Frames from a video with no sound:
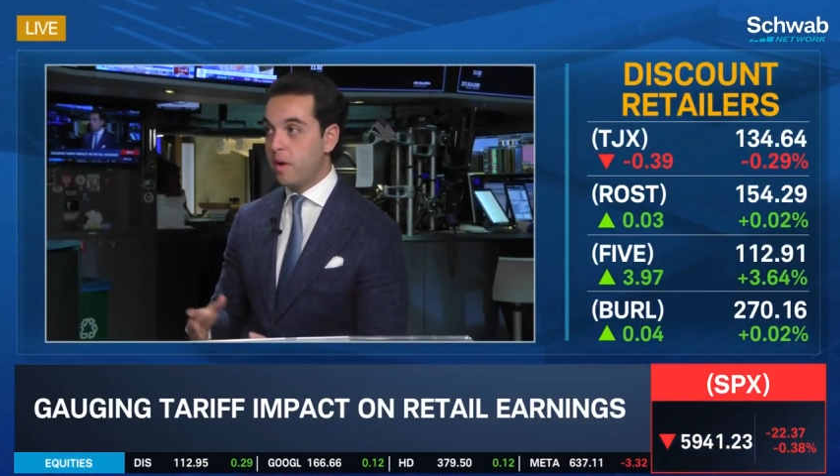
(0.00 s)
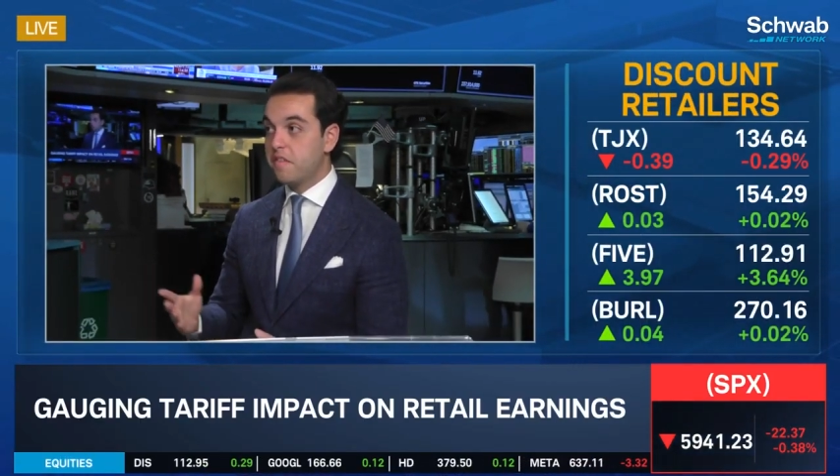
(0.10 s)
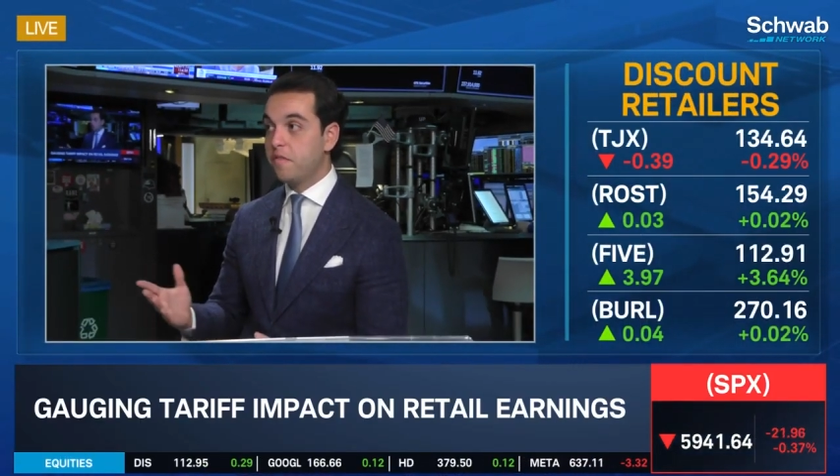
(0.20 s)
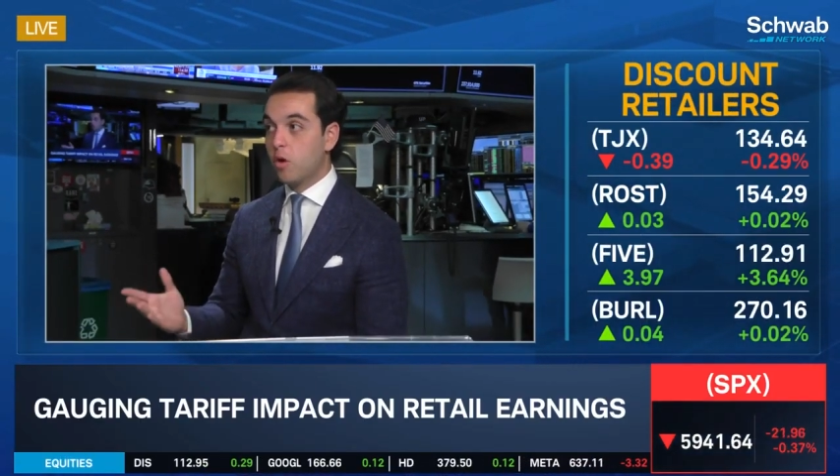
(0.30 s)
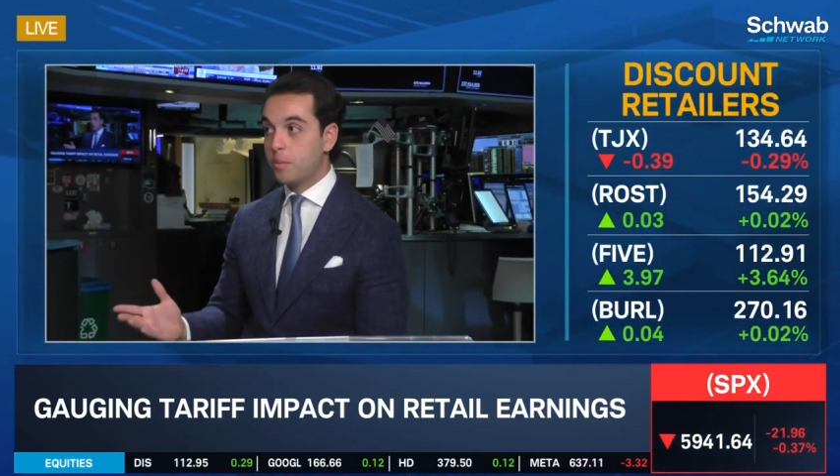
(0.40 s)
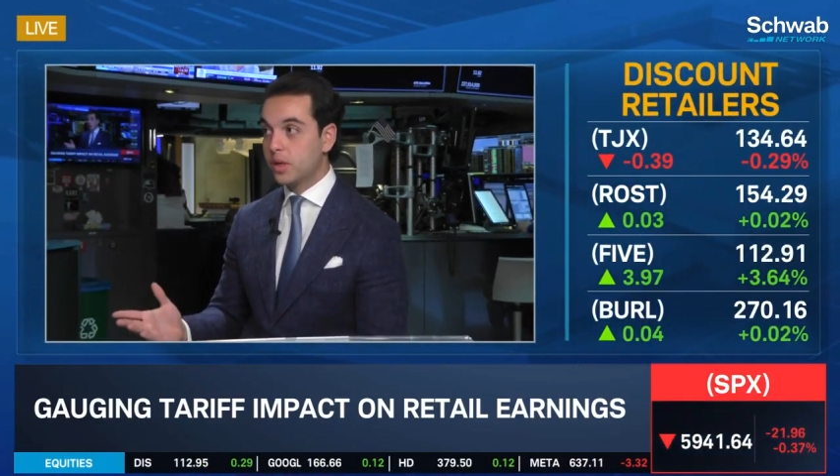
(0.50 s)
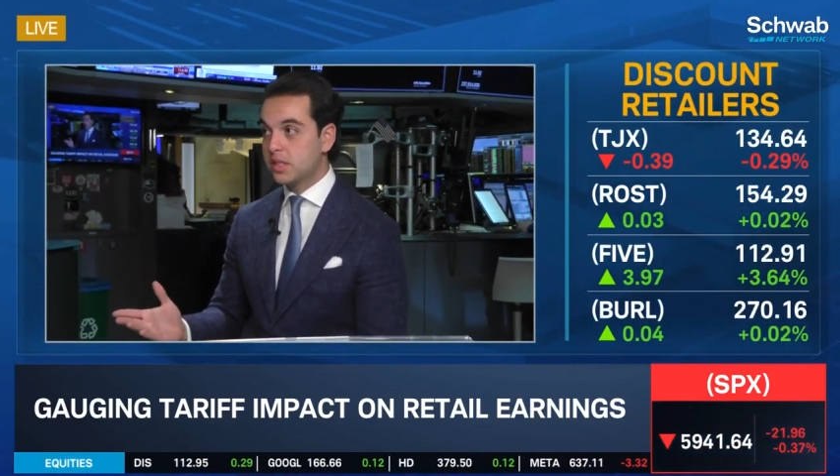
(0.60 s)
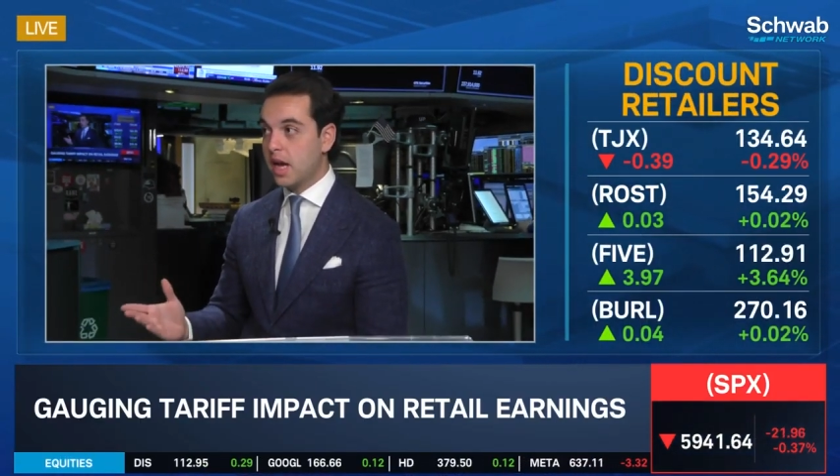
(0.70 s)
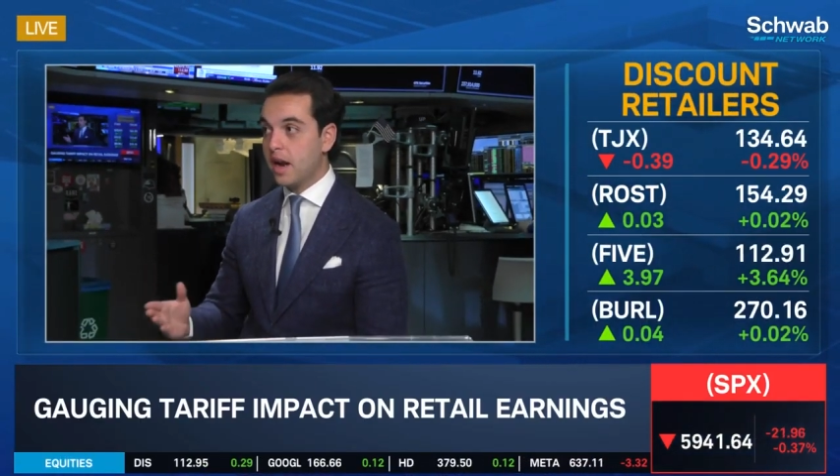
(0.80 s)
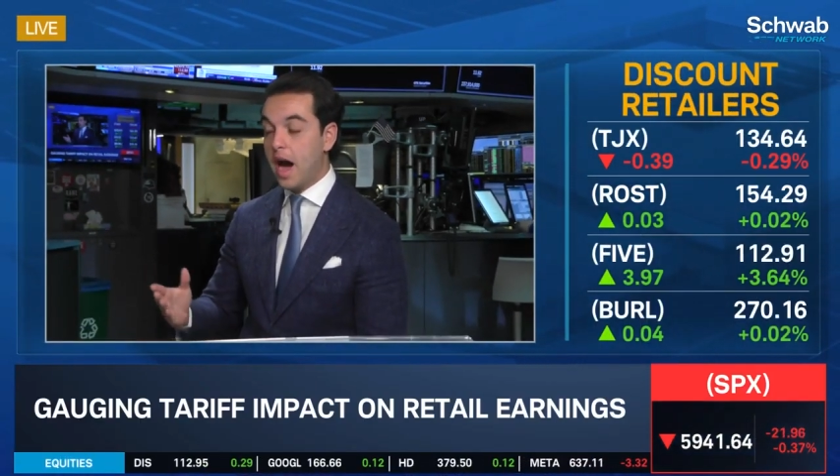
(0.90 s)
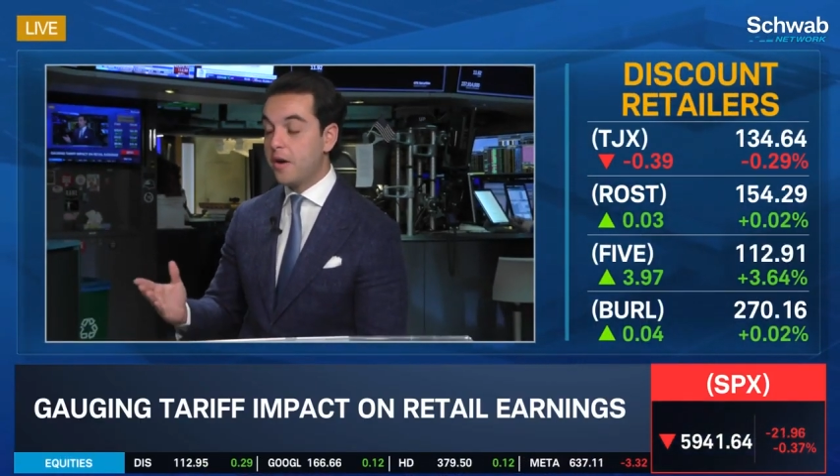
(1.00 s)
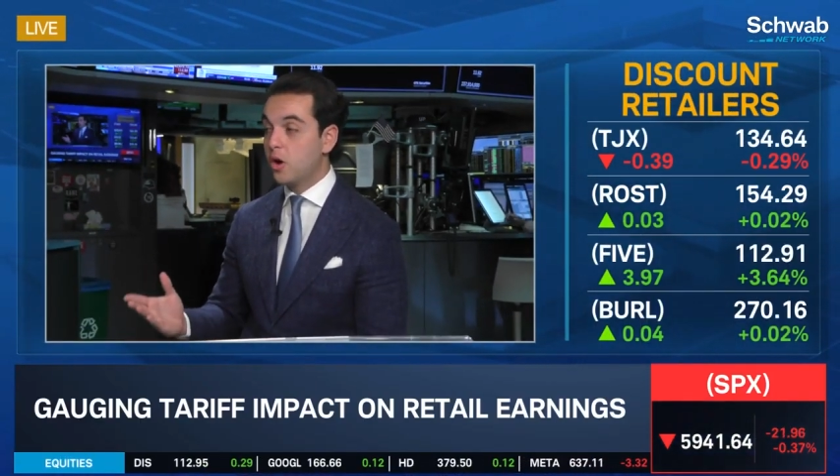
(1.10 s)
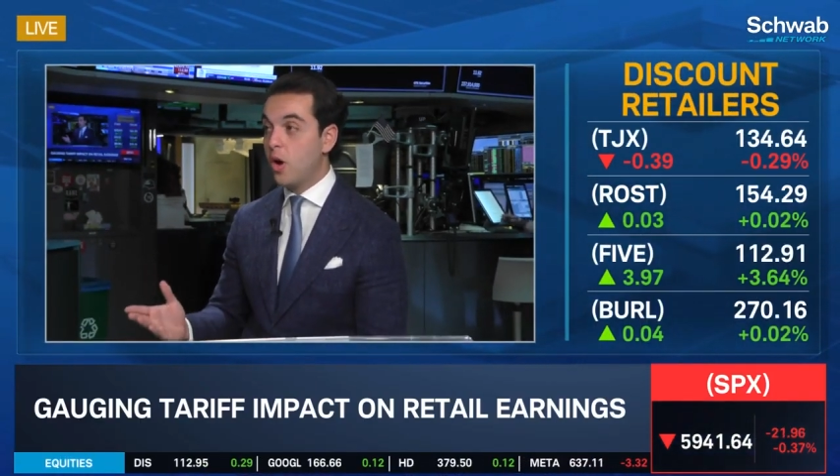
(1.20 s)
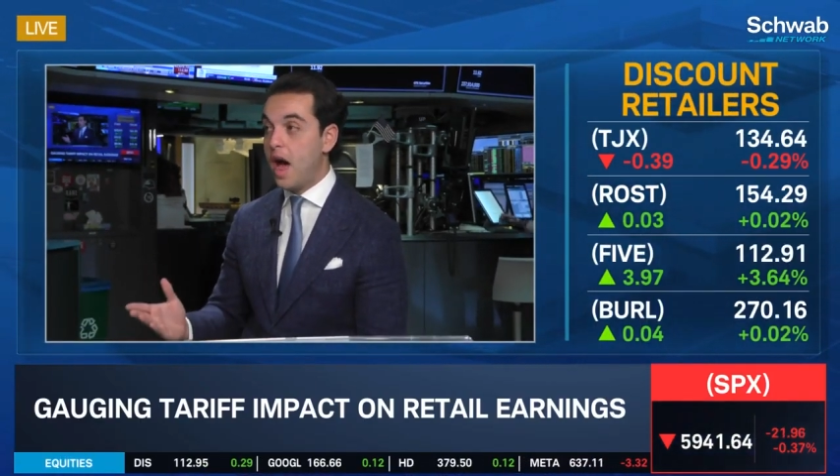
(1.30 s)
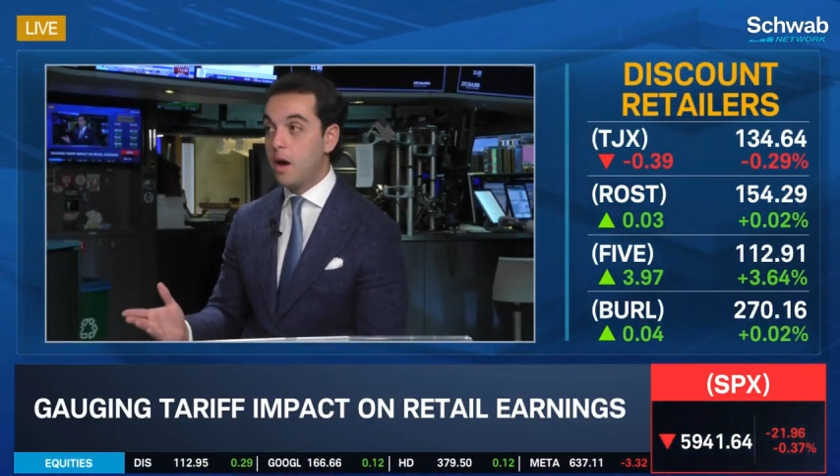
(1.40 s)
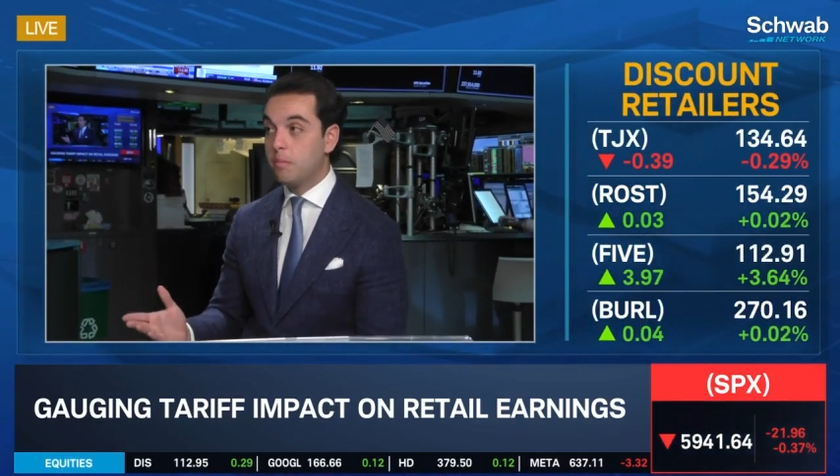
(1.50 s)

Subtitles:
of about 4%. I don't know